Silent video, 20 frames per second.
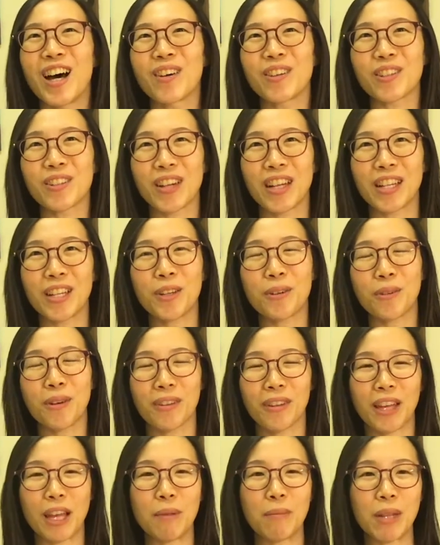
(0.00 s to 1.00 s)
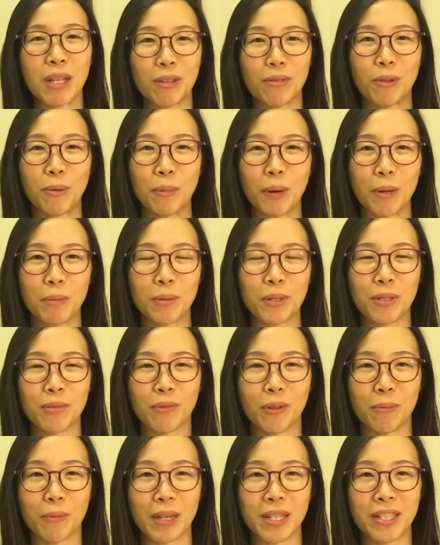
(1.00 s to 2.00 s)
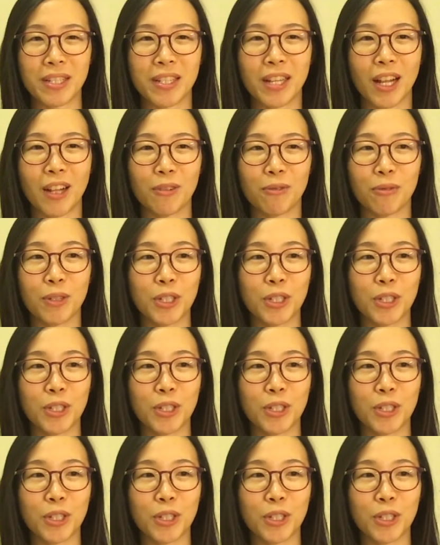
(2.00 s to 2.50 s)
Creating a worthy and meaningful purpose for myself,